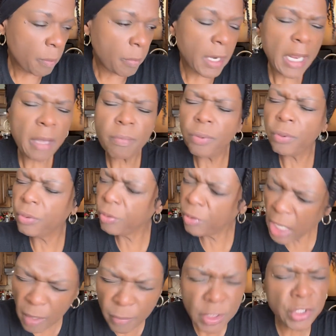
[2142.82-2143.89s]
But I
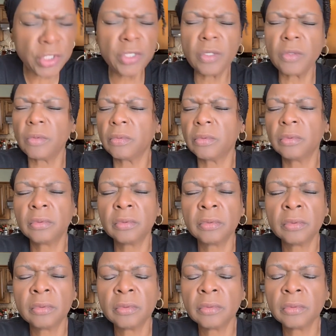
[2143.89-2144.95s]
promise you,
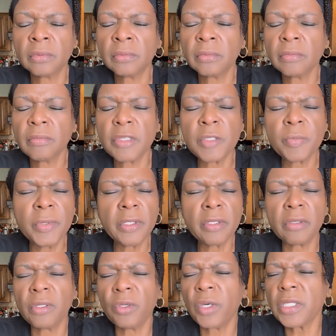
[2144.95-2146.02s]
the Spirit
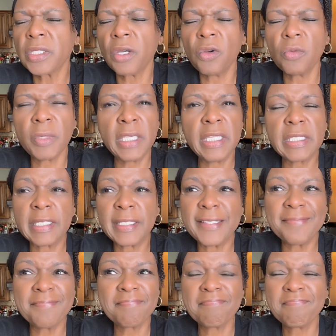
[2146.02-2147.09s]
of the Lord told me, he said,